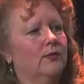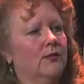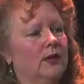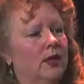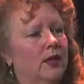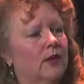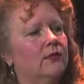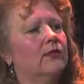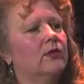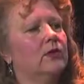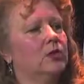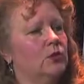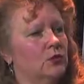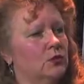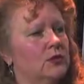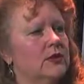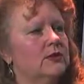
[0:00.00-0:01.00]
cut the
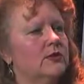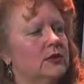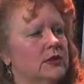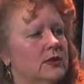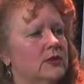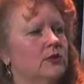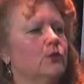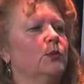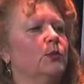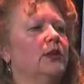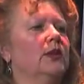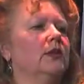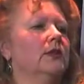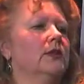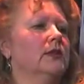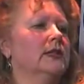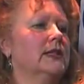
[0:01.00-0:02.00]
use of diesel
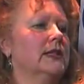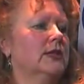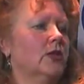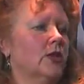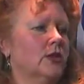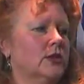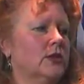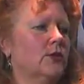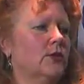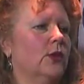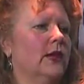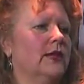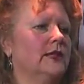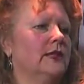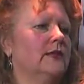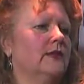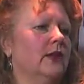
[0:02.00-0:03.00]
because it also
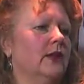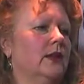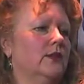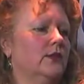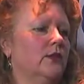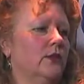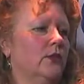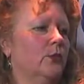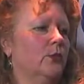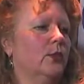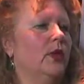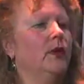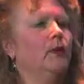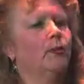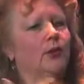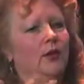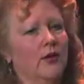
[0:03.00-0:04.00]
has a lot of other
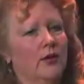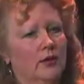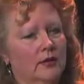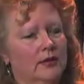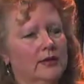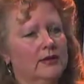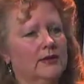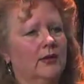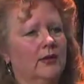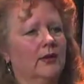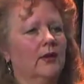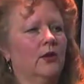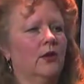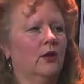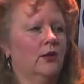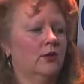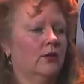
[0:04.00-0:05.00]
byproducts that
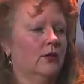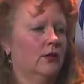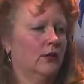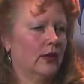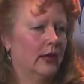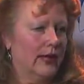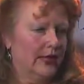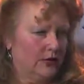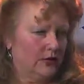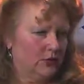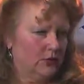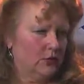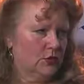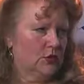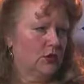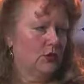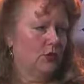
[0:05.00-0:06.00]
are
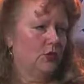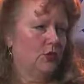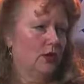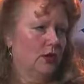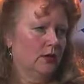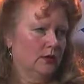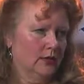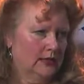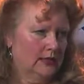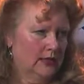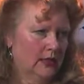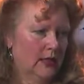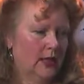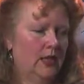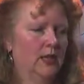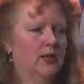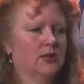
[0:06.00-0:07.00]
hazards to your lungs.
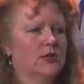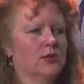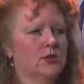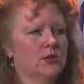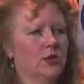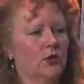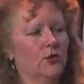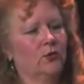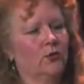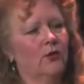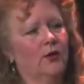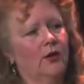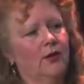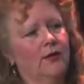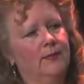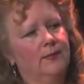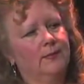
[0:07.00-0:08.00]

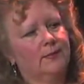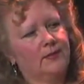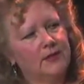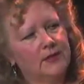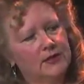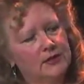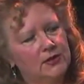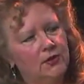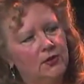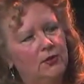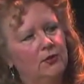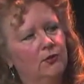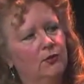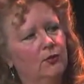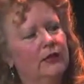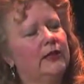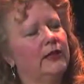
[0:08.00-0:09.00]
So,
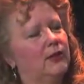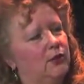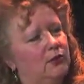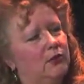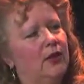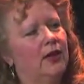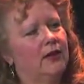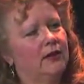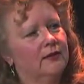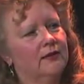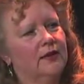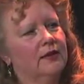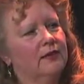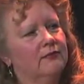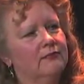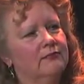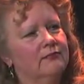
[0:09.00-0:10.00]
so we can do that
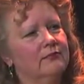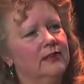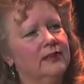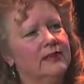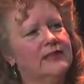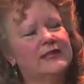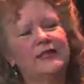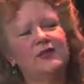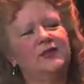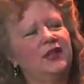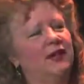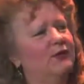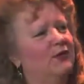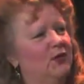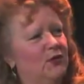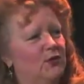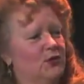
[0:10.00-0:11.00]
and still
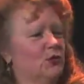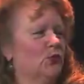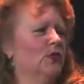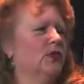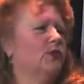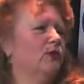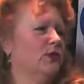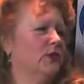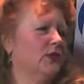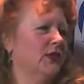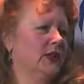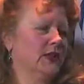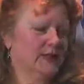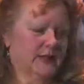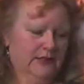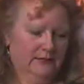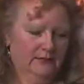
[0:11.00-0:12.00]
have all those wonderful things.